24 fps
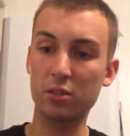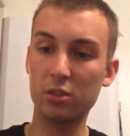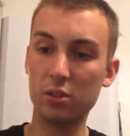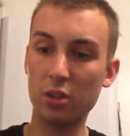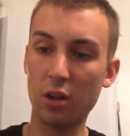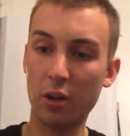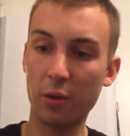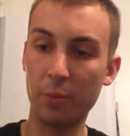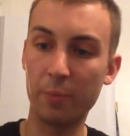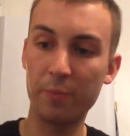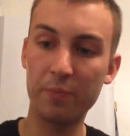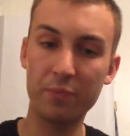
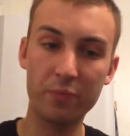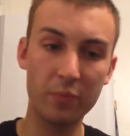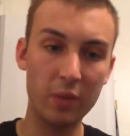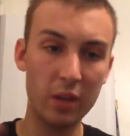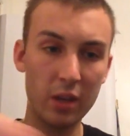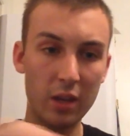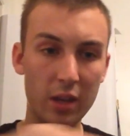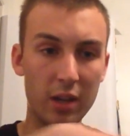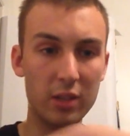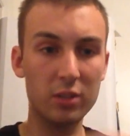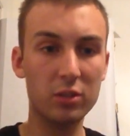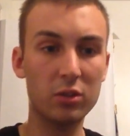So
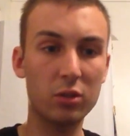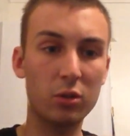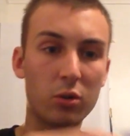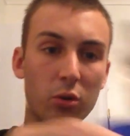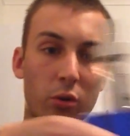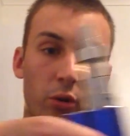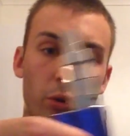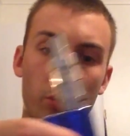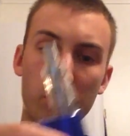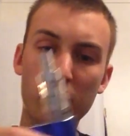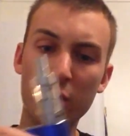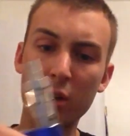that's the
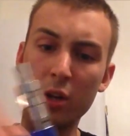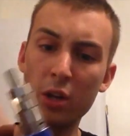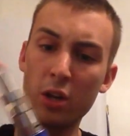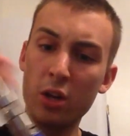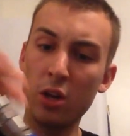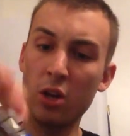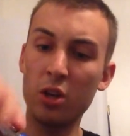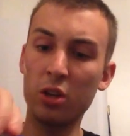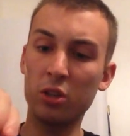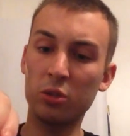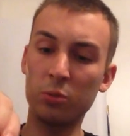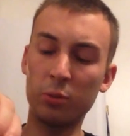coil.
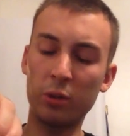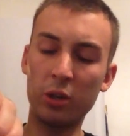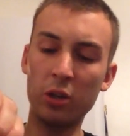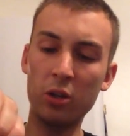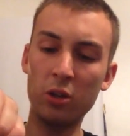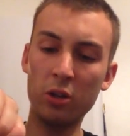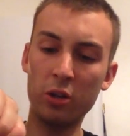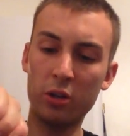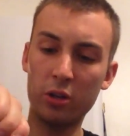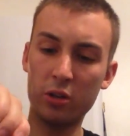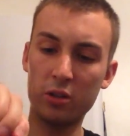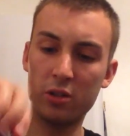So we're going
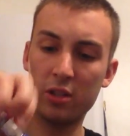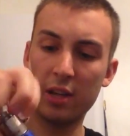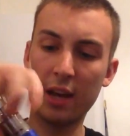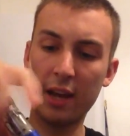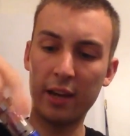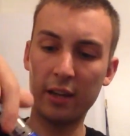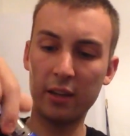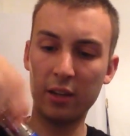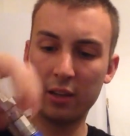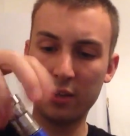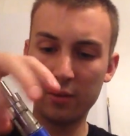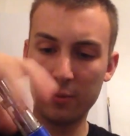to look at the
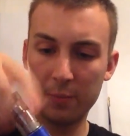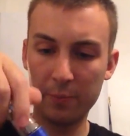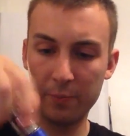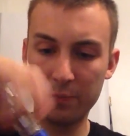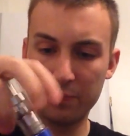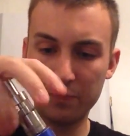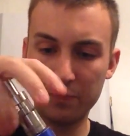tank.